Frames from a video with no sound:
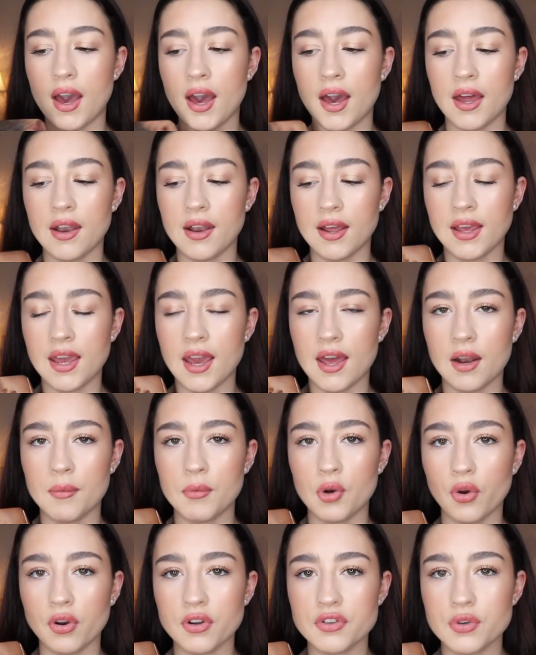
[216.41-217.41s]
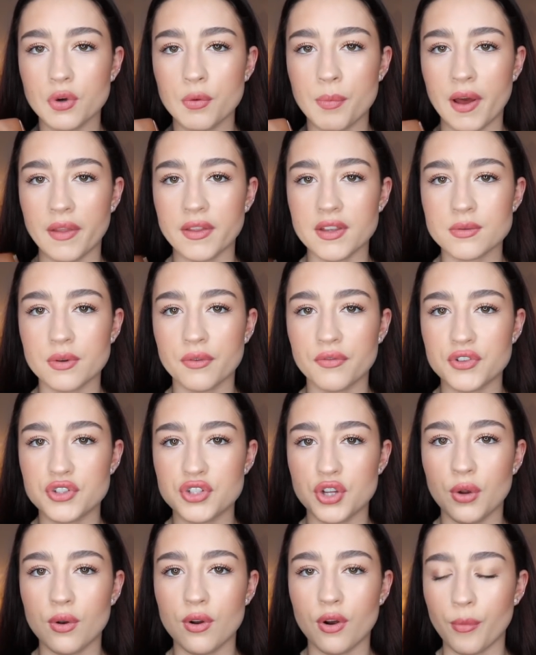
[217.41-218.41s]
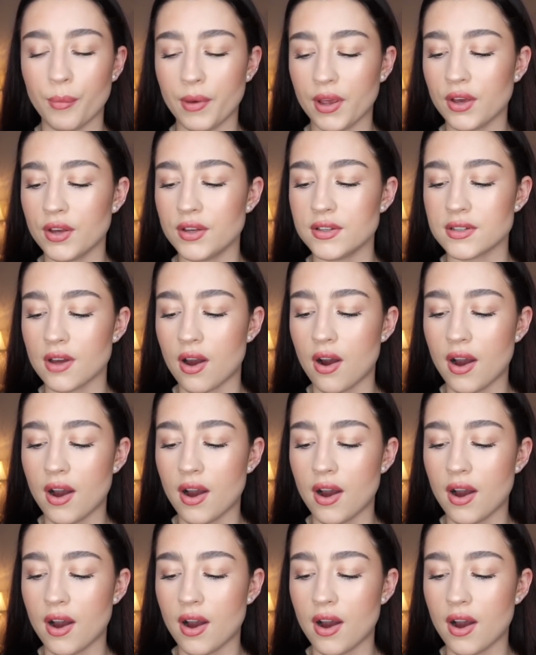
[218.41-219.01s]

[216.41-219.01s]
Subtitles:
and again I'm not going to talk about this one for too long because